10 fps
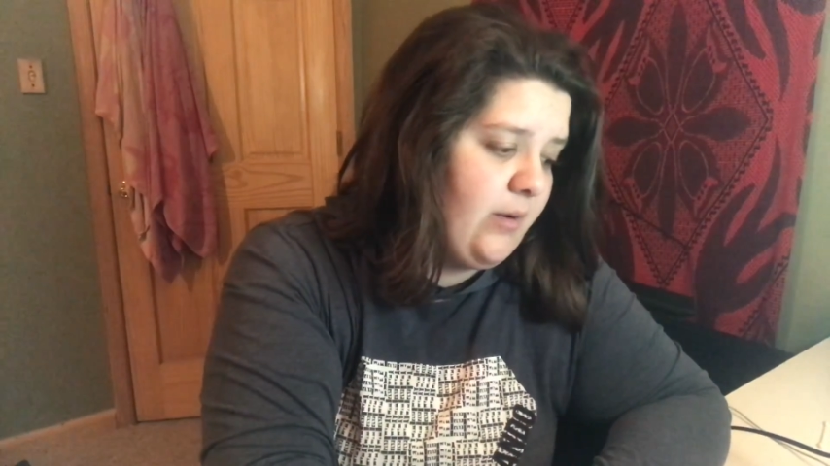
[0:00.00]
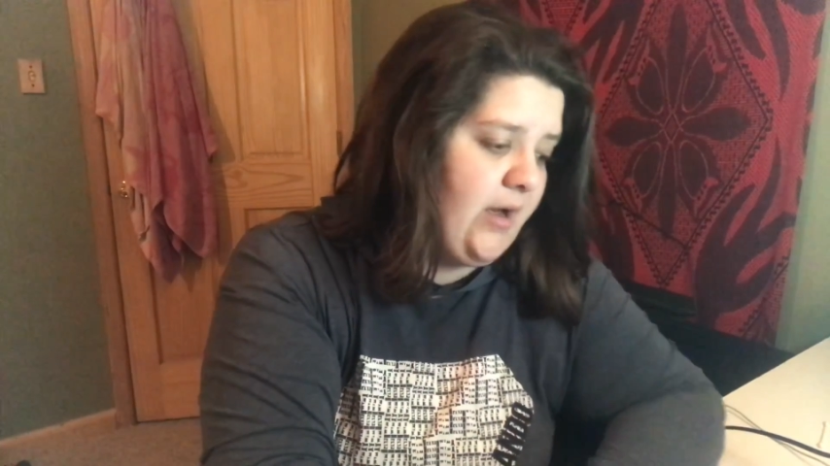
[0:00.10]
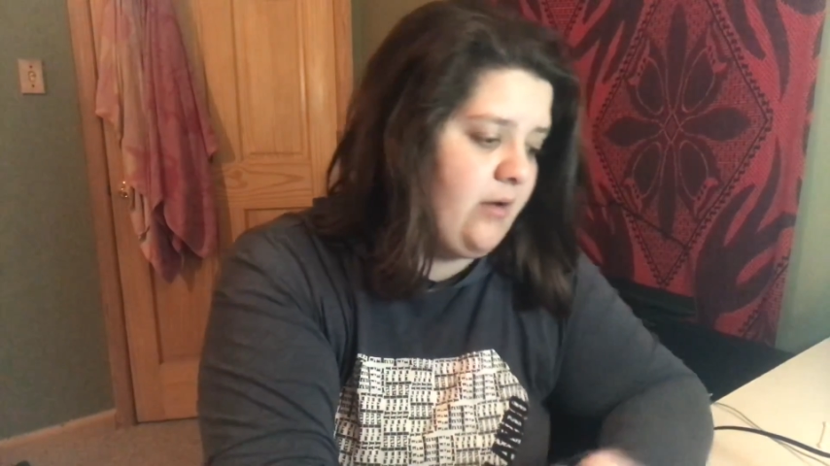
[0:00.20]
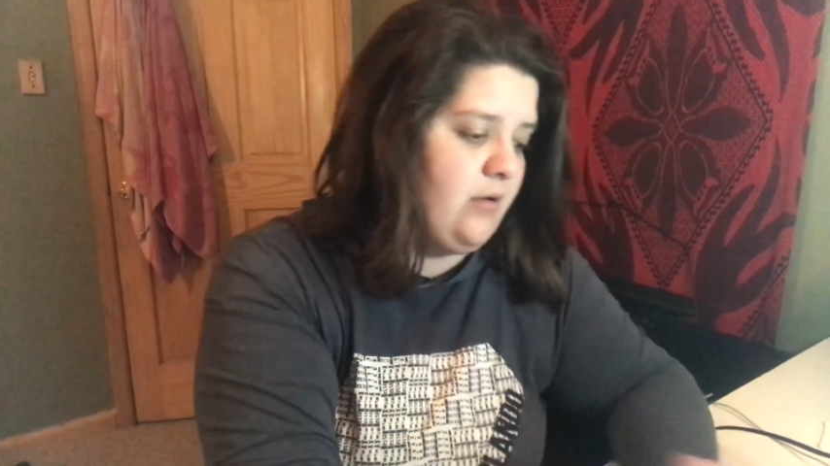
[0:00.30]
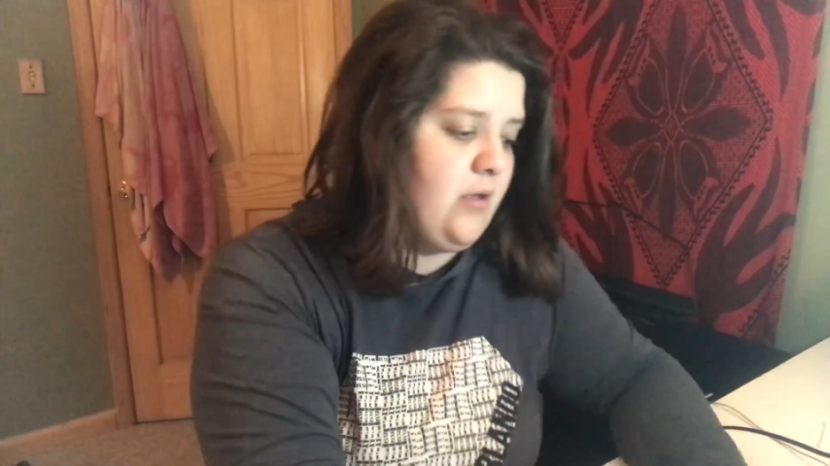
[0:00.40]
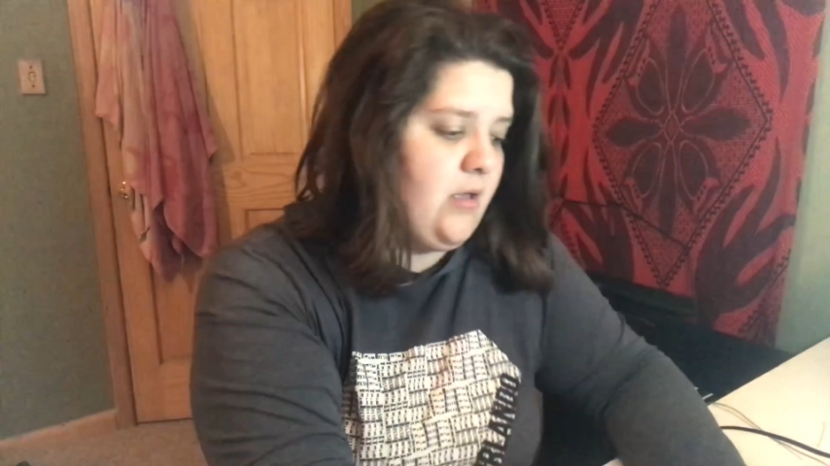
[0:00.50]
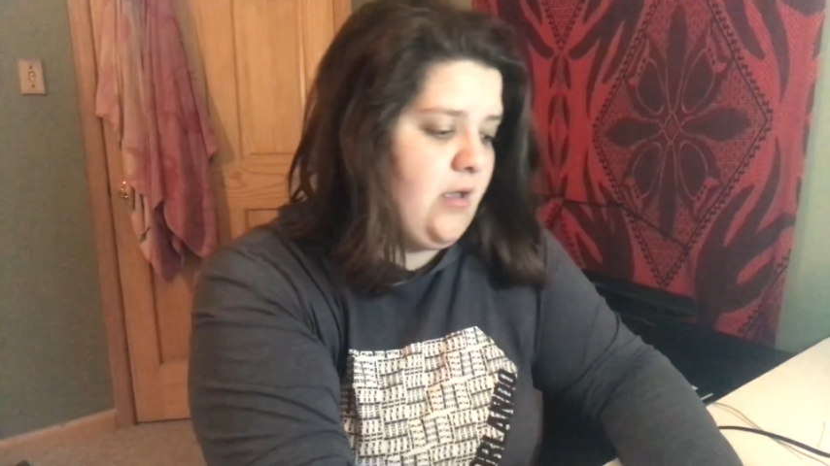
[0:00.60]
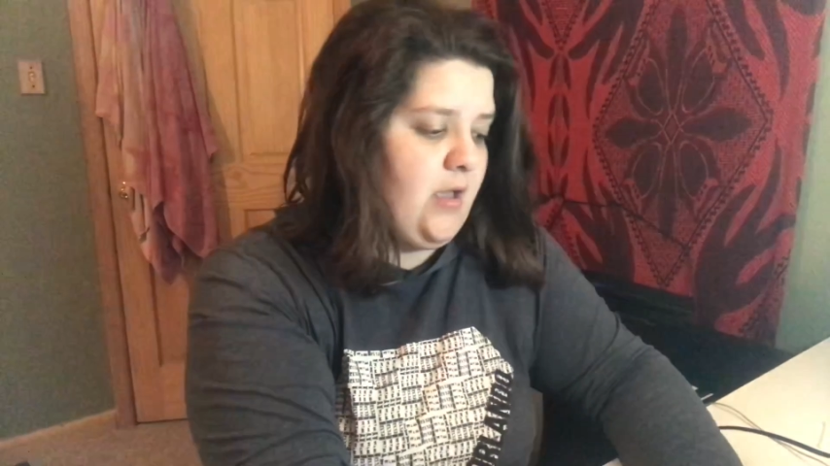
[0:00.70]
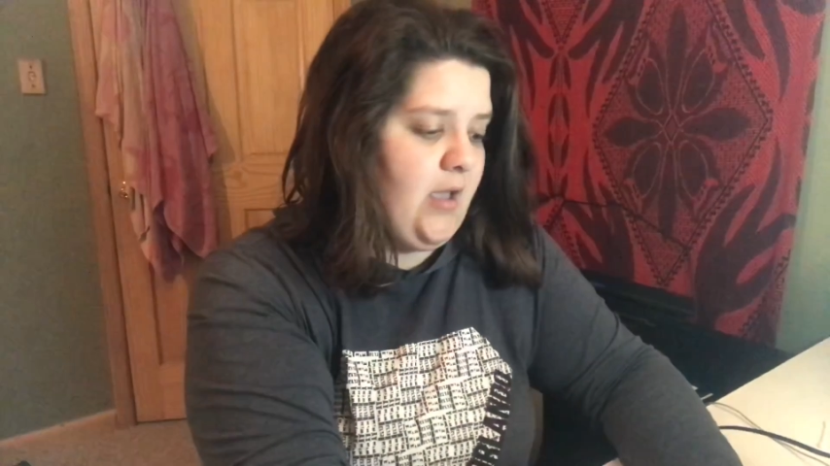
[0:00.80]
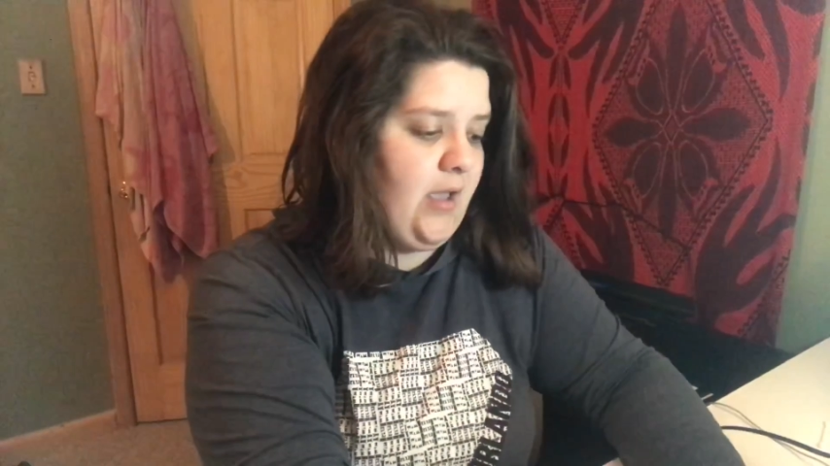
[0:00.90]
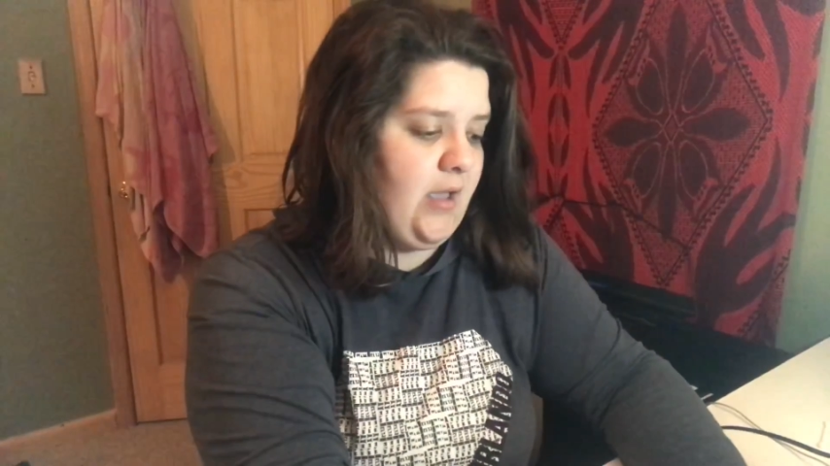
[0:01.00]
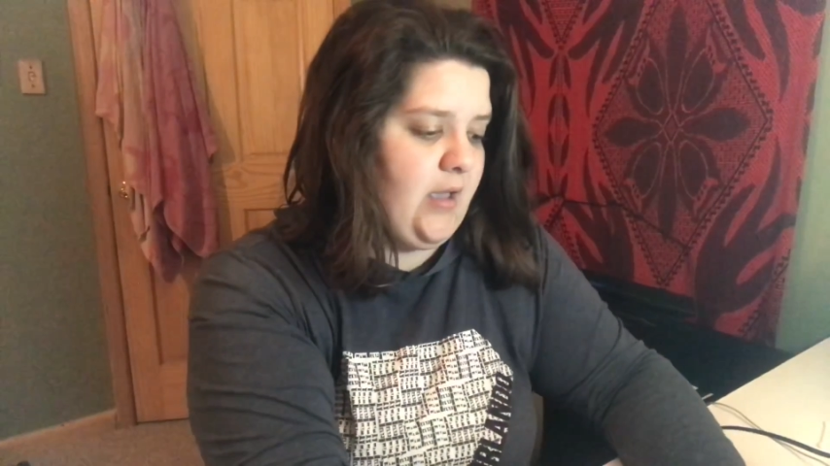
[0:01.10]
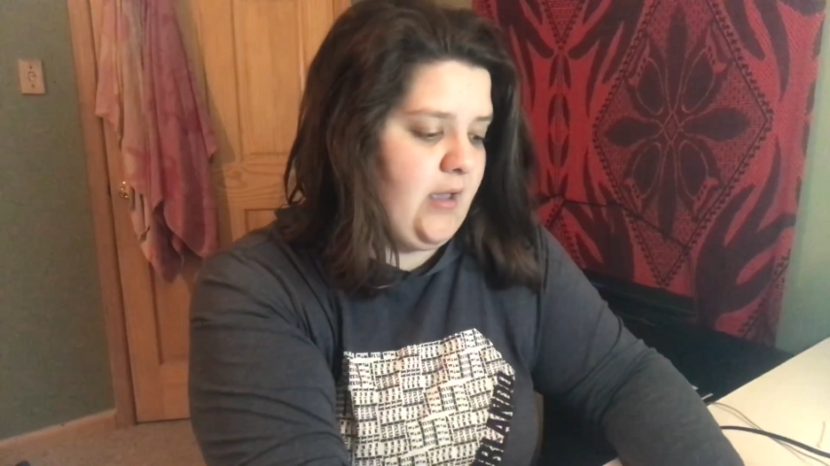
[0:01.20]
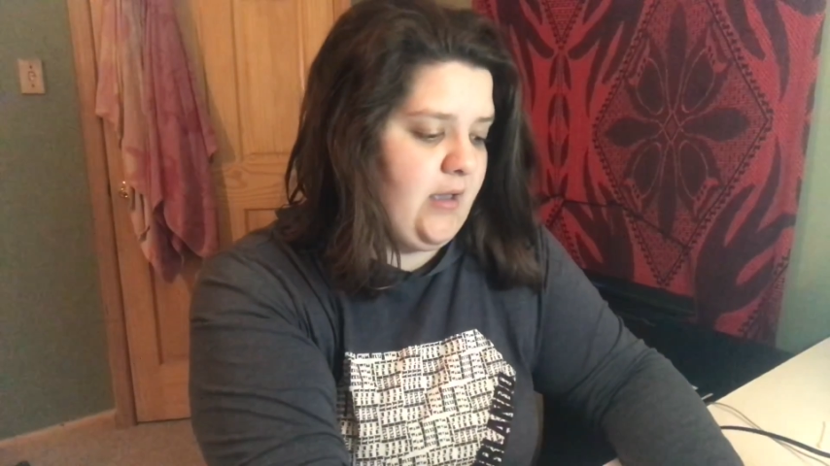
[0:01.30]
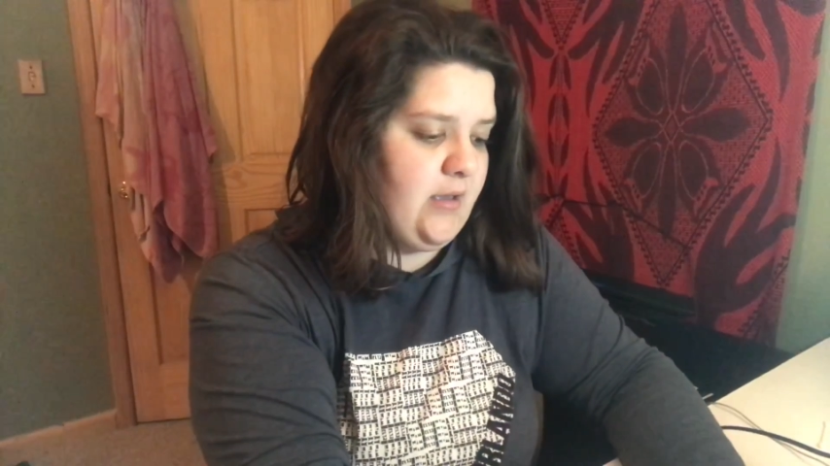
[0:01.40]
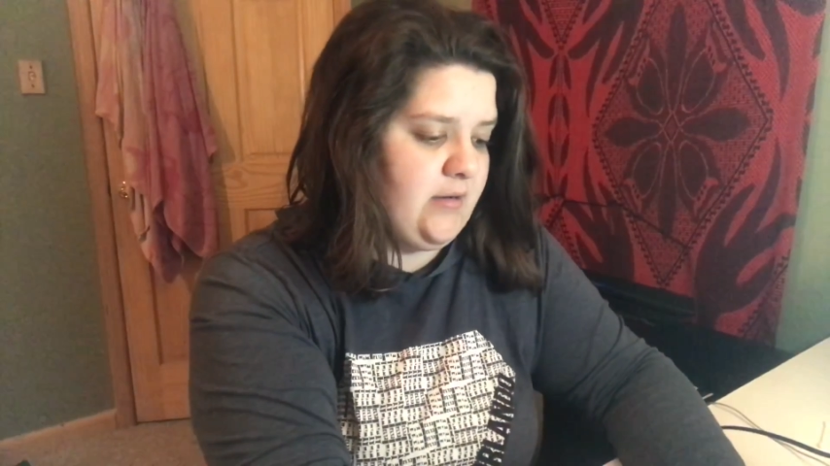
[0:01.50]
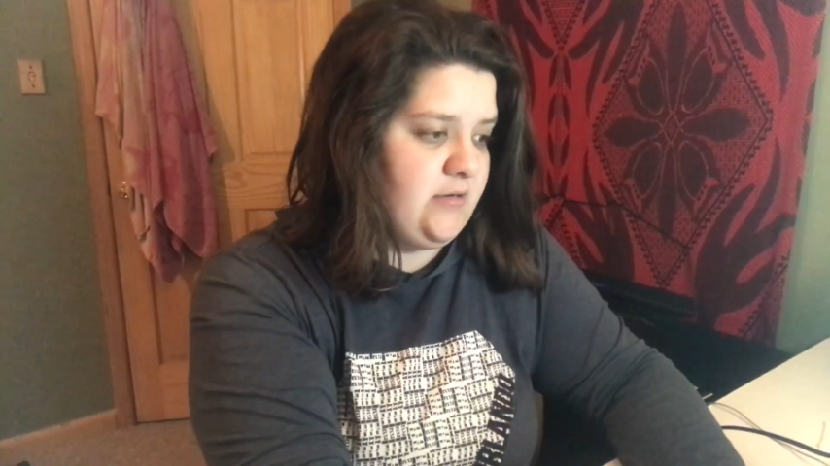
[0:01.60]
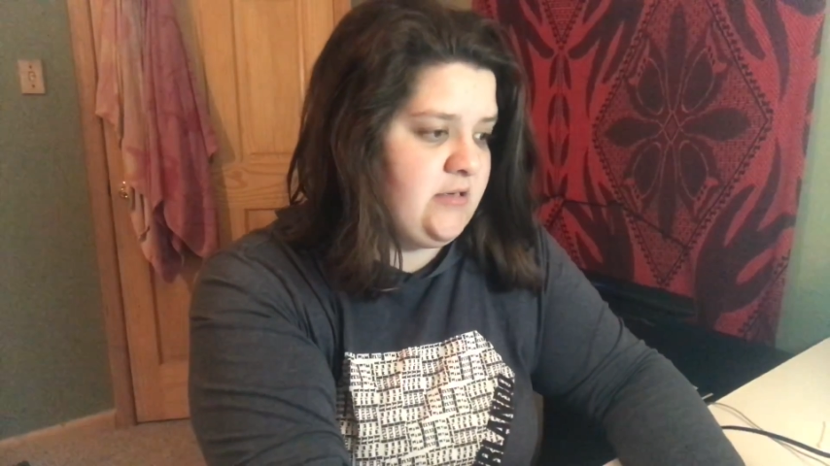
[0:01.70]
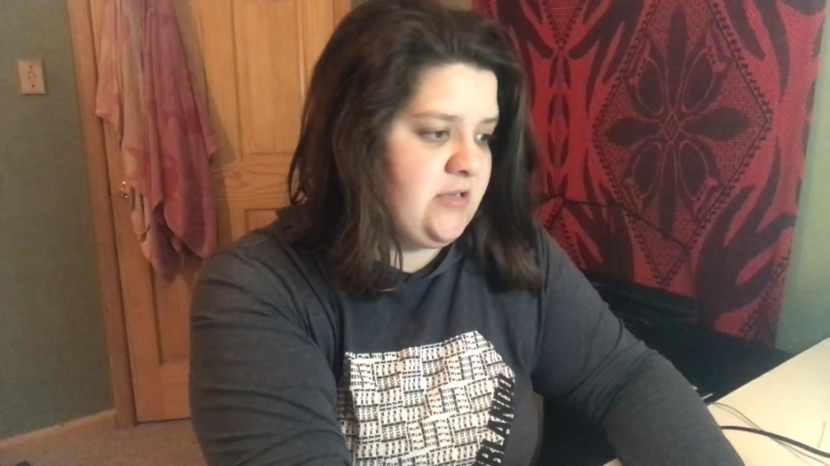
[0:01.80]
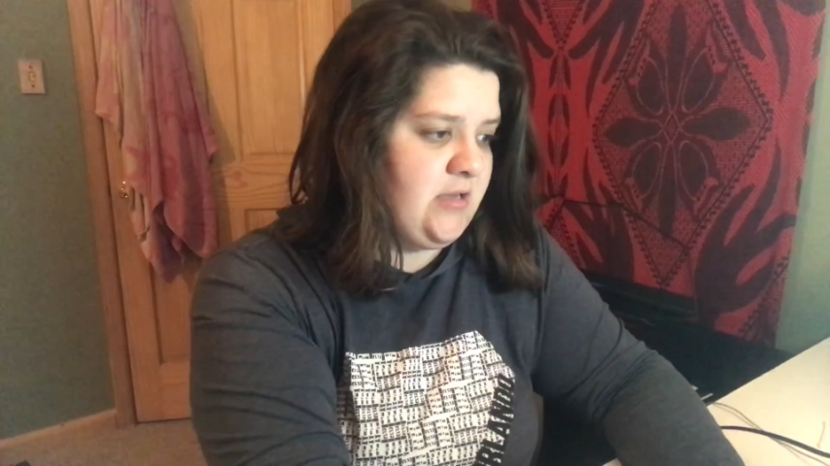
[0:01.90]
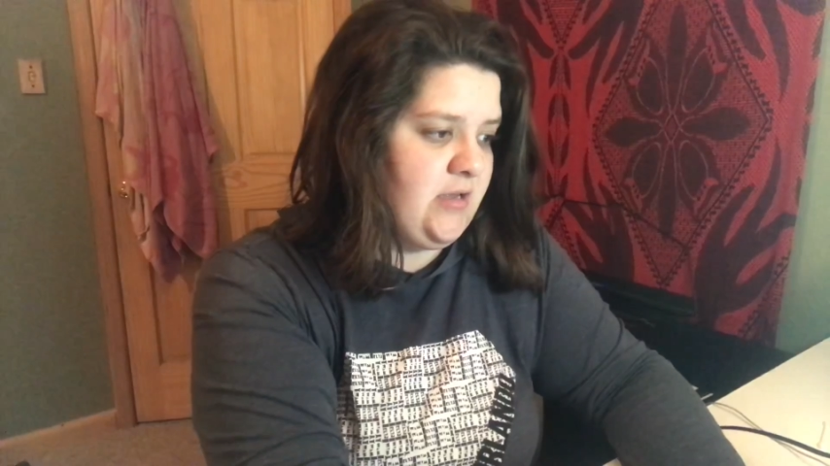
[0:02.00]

while. And